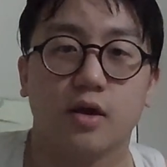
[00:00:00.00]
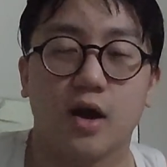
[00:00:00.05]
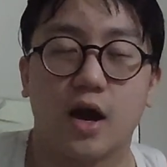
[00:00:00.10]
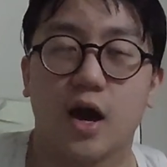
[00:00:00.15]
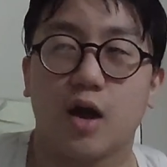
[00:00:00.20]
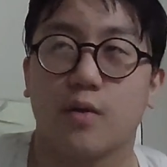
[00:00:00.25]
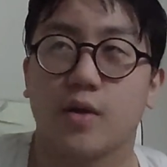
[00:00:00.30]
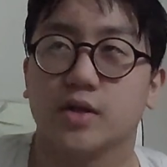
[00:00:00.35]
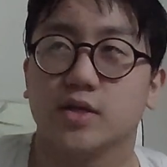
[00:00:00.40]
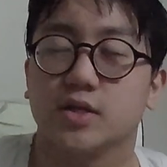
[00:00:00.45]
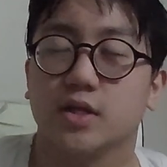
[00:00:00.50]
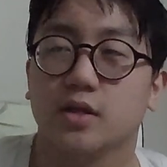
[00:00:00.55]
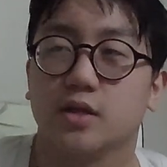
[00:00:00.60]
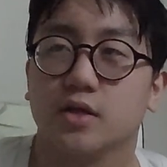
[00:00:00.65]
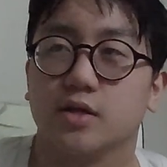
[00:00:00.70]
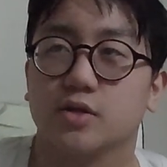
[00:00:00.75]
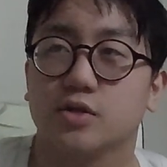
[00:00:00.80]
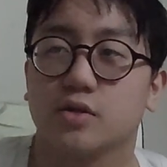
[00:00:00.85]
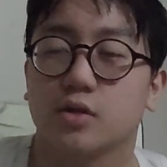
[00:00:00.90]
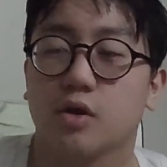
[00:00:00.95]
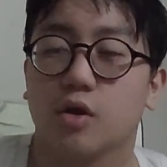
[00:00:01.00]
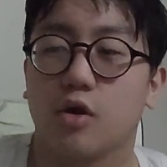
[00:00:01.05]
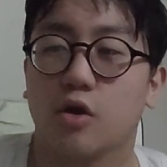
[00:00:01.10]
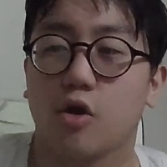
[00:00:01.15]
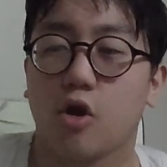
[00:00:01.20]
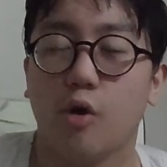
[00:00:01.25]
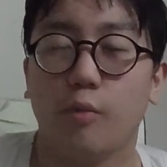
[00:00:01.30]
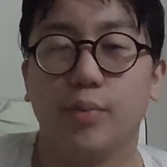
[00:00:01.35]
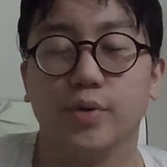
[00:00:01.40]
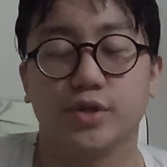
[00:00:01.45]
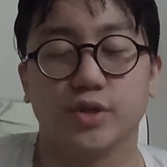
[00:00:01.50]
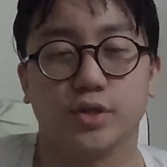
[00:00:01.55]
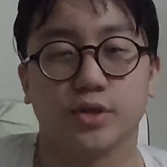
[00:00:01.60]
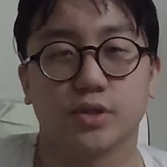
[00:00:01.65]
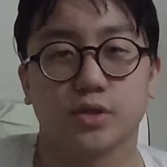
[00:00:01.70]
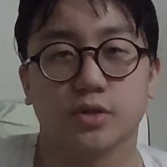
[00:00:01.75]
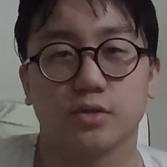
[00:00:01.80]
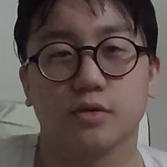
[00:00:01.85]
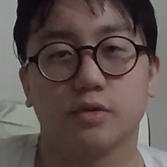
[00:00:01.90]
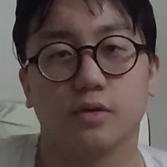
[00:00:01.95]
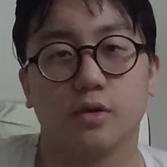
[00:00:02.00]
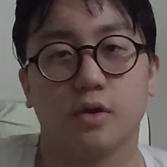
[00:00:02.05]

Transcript: how do I say this, competent.